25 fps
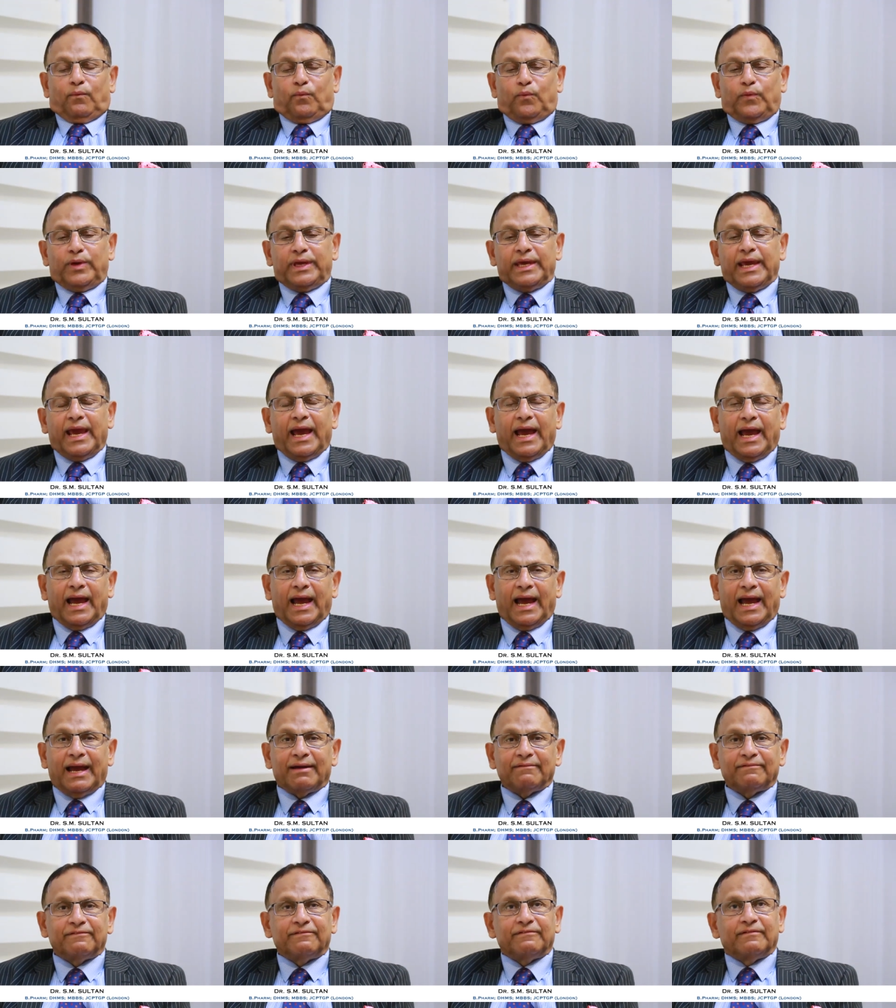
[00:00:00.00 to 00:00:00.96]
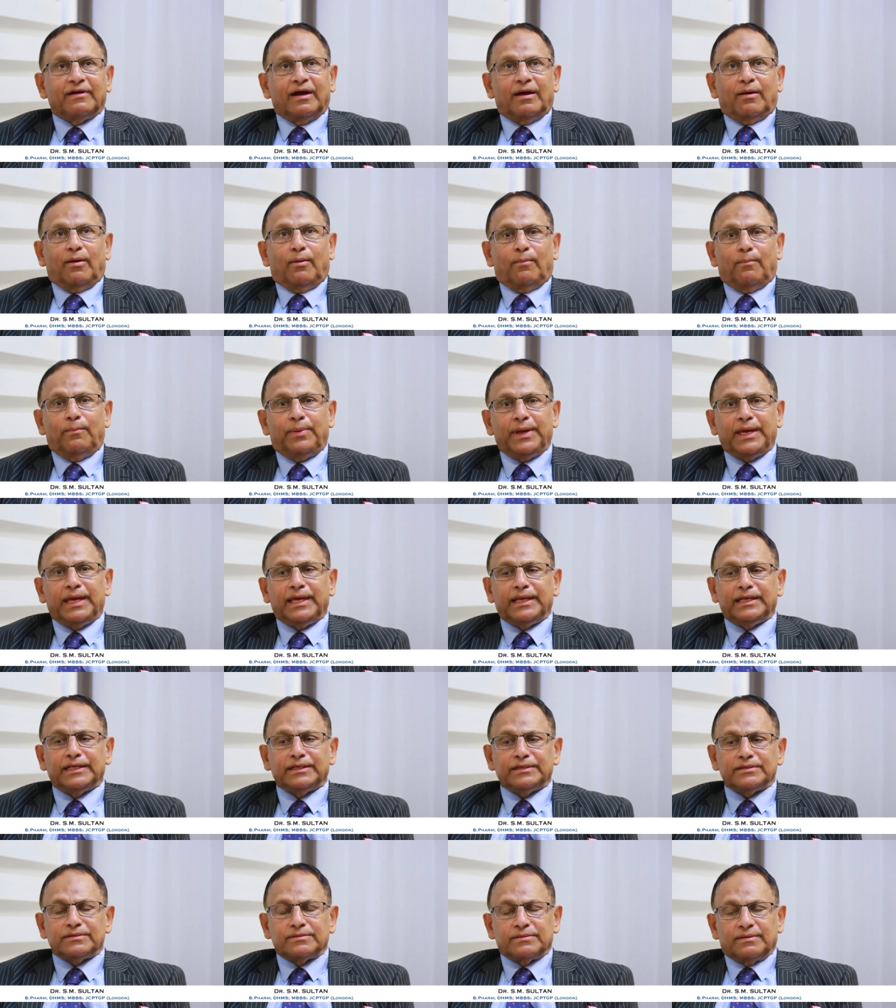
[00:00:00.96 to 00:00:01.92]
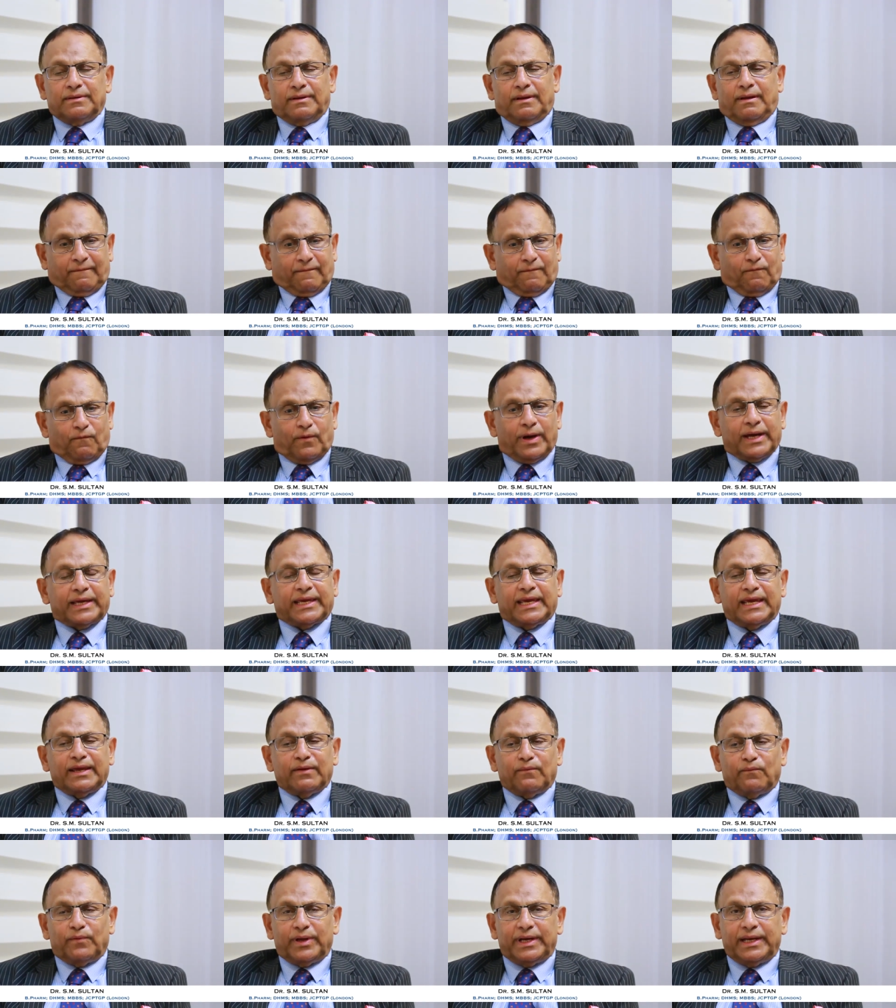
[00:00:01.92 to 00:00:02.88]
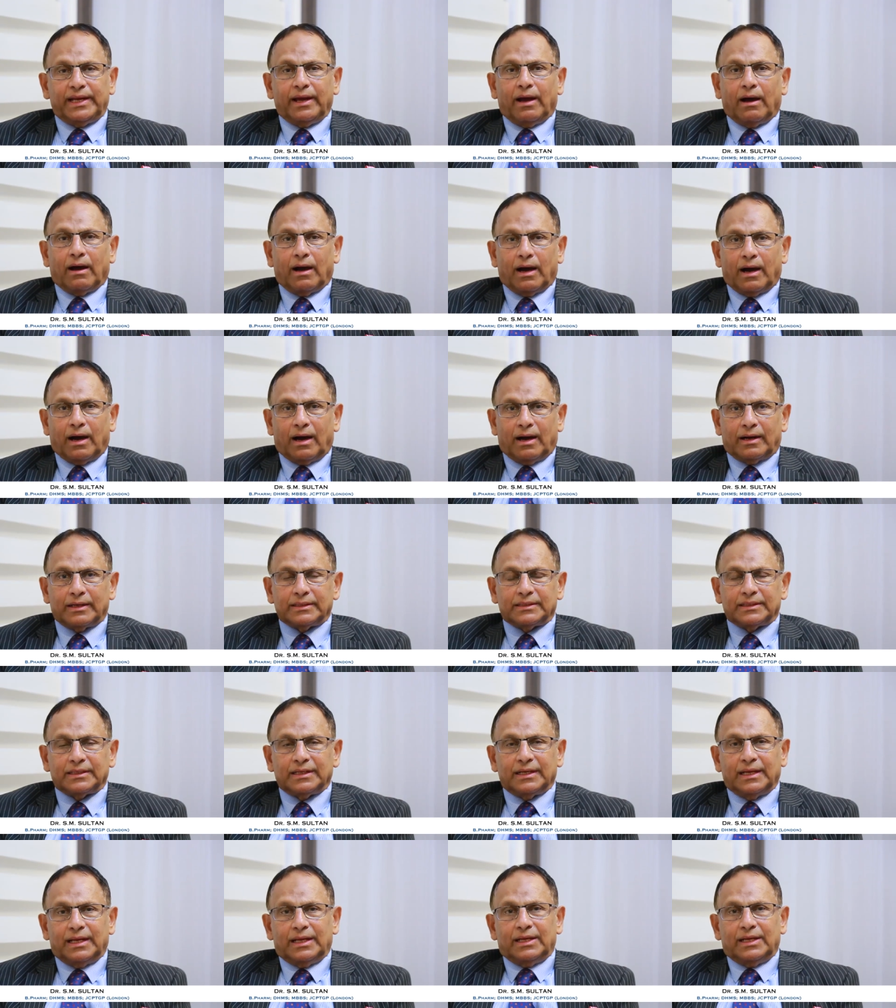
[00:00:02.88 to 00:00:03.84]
We have been working very hard